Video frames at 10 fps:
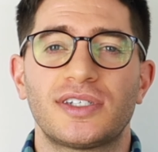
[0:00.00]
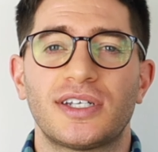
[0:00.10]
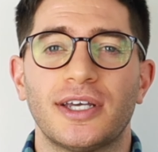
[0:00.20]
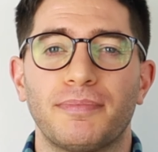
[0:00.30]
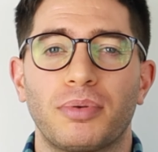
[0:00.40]
to
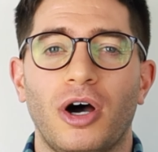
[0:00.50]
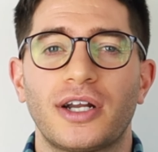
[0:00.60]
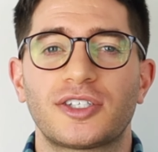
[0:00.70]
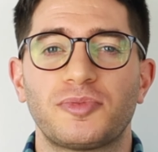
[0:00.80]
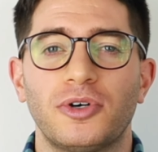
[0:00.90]
get broad
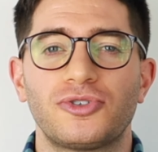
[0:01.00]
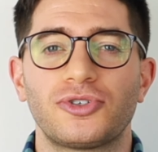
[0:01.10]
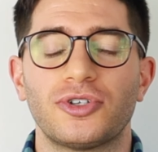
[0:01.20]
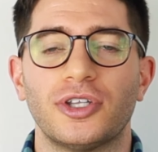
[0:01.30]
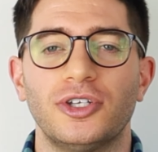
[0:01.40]
exposure
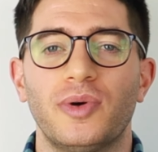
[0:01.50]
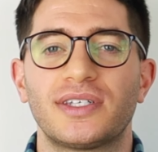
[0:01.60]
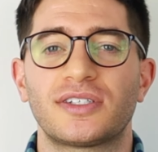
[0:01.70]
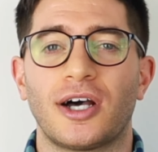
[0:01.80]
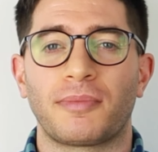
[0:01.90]
to the US
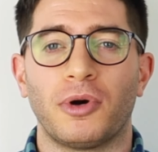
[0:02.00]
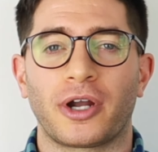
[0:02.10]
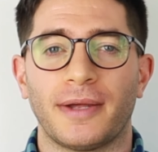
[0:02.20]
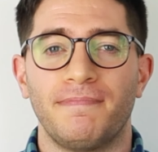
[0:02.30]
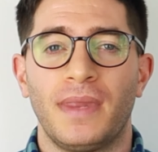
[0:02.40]
stock market.